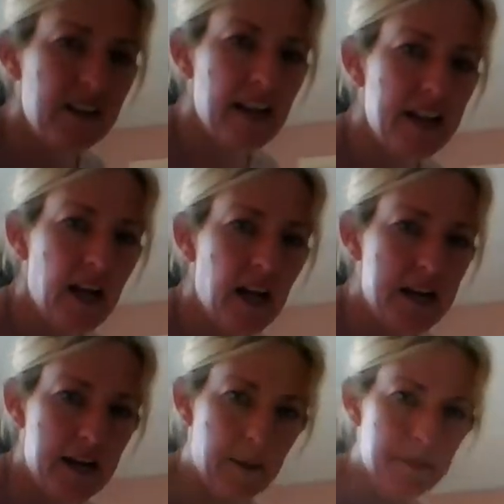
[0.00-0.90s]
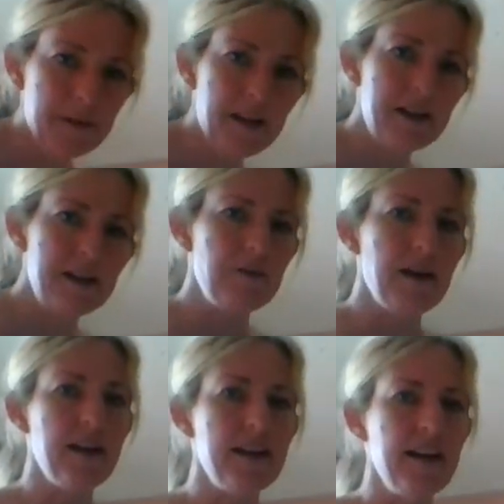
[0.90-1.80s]
look like a number that you
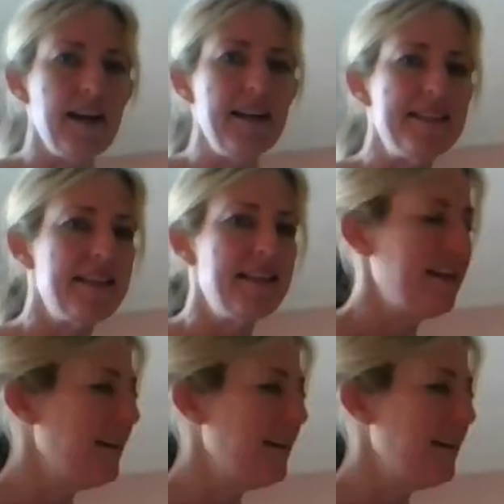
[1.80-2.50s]
recognize?